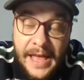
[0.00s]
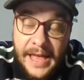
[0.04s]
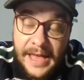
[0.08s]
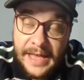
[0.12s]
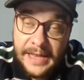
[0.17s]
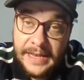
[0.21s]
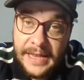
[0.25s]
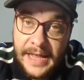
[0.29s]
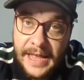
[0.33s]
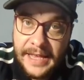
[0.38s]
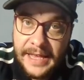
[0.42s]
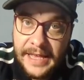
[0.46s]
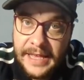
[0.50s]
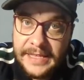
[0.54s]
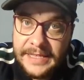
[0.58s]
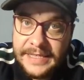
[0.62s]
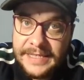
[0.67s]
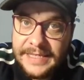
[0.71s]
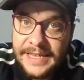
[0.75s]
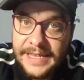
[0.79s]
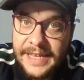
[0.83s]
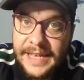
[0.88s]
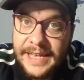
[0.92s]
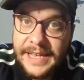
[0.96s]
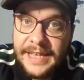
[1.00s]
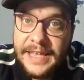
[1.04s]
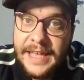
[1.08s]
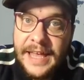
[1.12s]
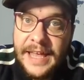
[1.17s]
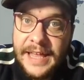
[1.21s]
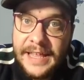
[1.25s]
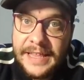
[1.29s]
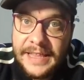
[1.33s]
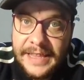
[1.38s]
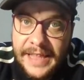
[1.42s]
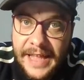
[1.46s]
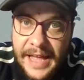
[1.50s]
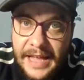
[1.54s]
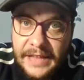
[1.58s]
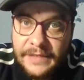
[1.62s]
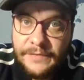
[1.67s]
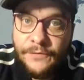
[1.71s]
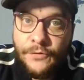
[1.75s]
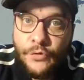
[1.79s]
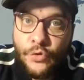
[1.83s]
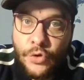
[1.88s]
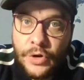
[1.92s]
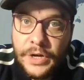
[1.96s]
and I can say that
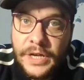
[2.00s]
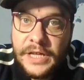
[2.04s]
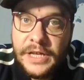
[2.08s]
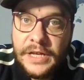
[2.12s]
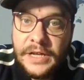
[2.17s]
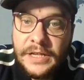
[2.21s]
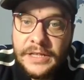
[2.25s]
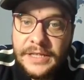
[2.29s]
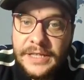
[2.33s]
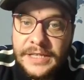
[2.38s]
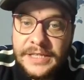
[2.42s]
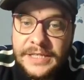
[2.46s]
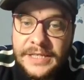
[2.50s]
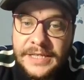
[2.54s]
for real this